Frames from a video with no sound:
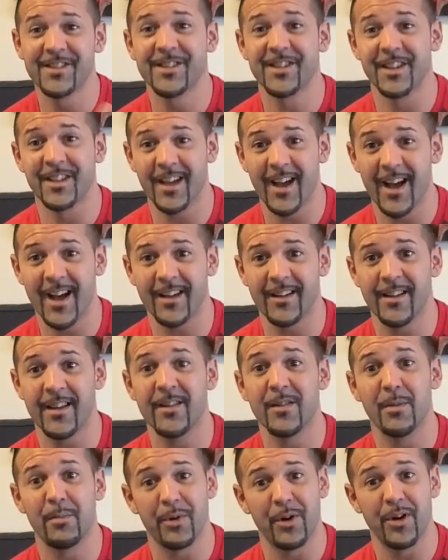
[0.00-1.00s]
to God
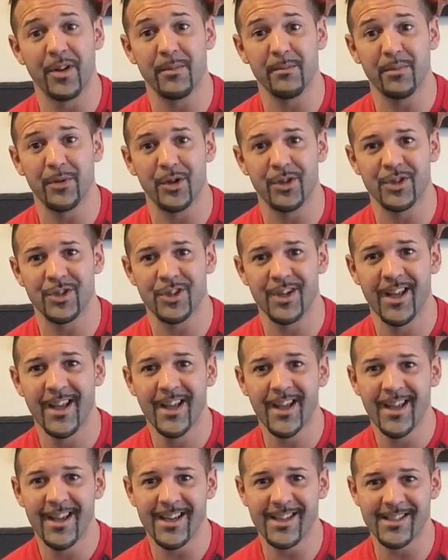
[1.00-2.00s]
in the burning bush,
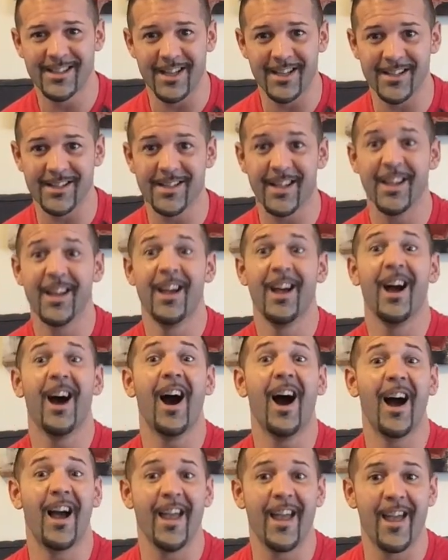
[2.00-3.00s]
he says,
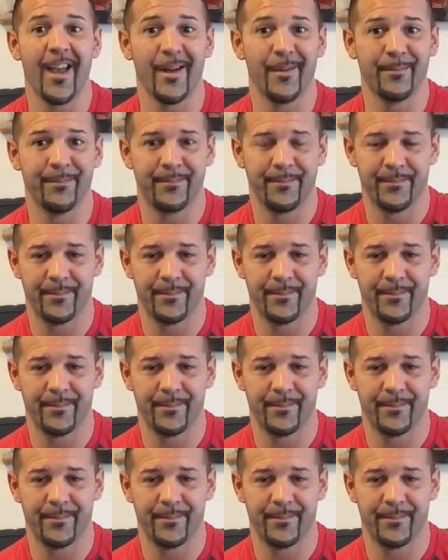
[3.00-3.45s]
I am.